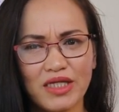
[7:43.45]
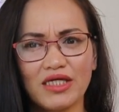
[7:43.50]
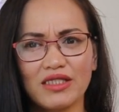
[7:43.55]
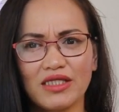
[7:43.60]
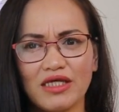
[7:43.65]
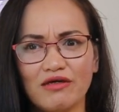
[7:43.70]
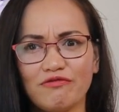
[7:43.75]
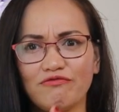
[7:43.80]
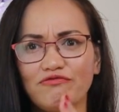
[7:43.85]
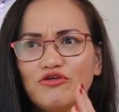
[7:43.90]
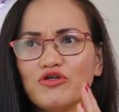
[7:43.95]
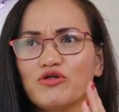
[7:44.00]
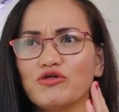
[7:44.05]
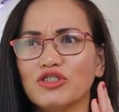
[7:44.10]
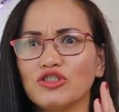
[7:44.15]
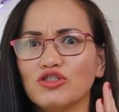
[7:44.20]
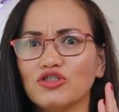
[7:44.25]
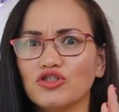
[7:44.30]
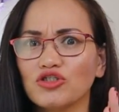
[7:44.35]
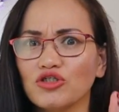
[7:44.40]
And if you
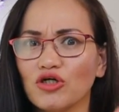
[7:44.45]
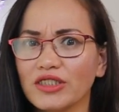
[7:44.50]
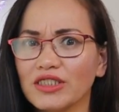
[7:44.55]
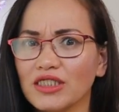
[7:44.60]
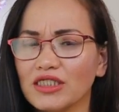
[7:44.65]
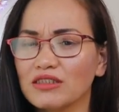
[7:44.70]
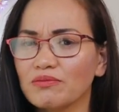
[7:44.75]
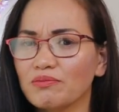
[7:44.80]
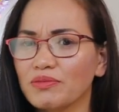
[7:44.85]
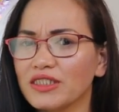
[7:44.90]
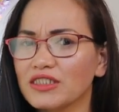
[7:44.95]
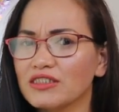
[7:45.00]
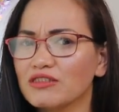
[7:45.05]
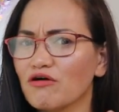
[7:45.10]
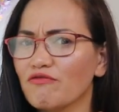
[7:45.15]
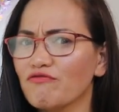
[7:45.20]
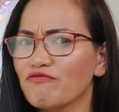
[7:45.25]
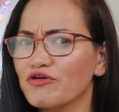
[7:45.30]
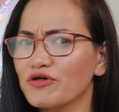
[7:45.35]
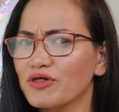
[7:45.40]
enjoy this, please
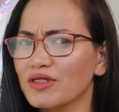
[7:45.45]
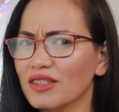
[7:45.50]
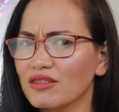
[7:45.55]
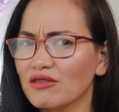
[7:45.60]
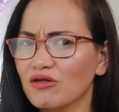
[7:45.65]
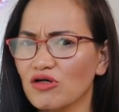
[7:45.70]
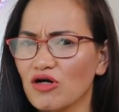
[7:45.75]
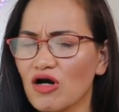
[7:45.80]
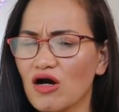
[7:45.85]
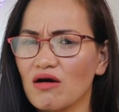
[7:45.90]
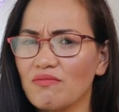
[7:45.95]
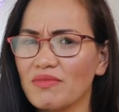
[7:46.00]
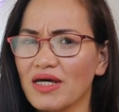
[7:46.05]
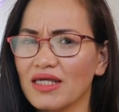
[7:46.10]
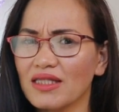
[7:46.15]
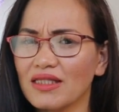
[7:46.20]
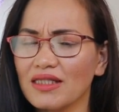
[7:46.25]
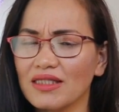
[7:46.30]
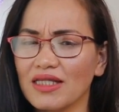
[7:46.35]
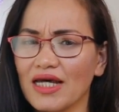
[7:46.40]
don't forget to
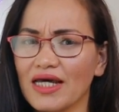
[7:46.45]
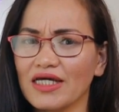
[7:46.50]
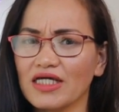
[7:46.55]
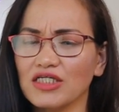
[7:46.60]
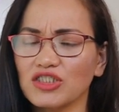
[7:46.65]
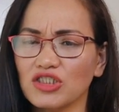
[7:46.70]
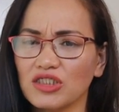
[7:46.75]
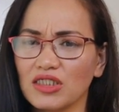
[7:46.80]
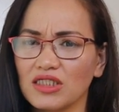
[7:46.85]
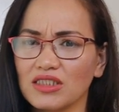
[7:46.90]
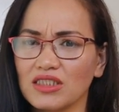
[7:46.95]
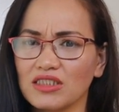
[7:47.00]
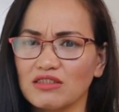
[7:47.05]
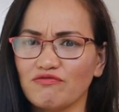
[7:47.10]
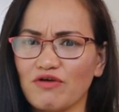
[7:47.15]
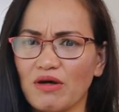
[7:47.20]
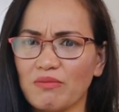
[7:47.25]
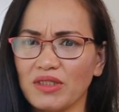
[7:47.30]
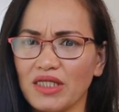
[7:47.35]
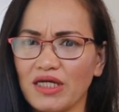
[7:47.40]
comment, like, and share
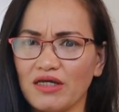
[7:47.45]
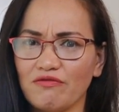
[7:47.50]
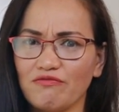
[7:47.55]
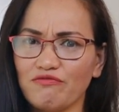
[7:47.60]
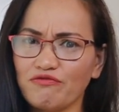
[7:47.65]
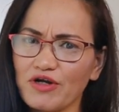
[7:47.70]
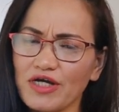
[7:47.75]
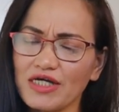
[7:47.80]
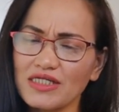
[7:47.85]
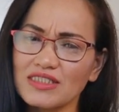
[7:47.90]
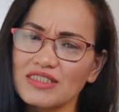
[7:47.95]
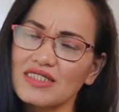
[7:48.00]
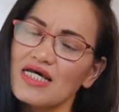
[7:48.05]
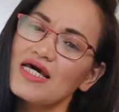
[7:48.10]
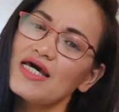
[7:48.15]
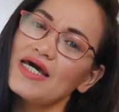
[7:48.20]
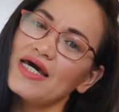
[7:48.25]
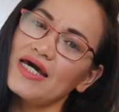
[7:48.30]
this family and friends.